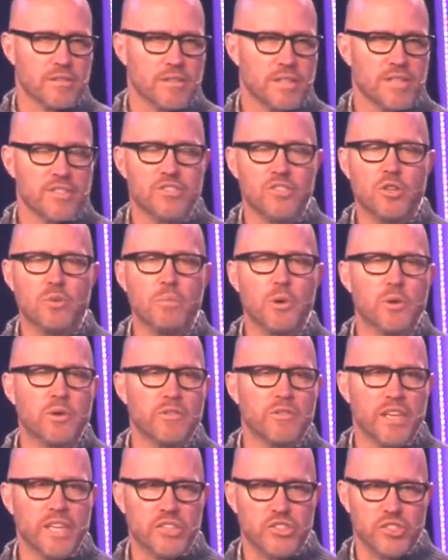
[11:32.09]
It's no
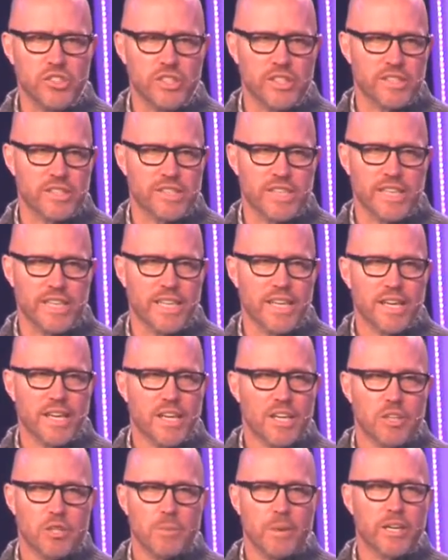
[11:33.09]
motivation to say,
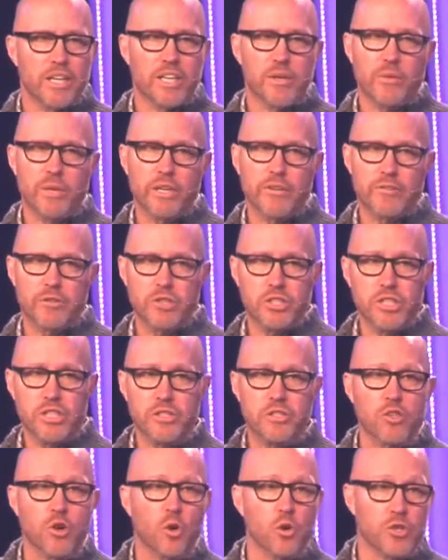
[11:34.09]
you better get ready for
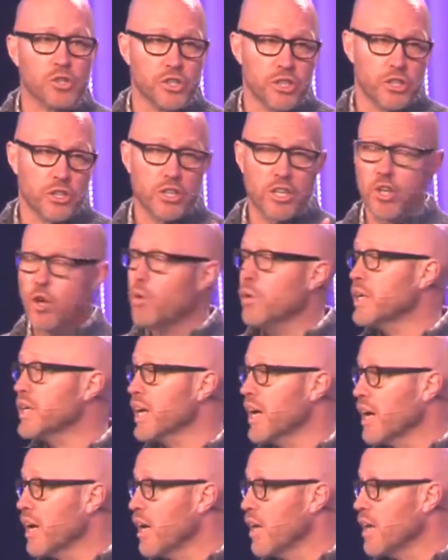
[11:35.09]
Jesus or you're going
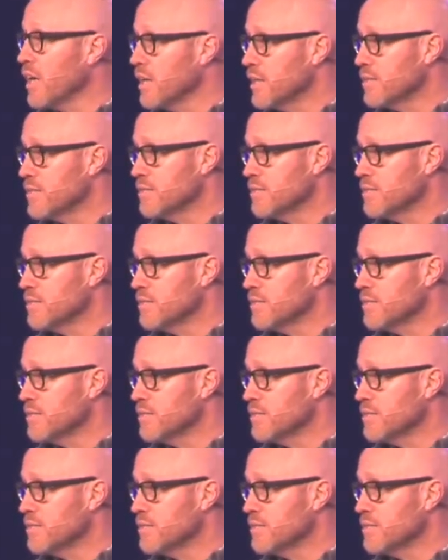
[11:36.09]
to hell.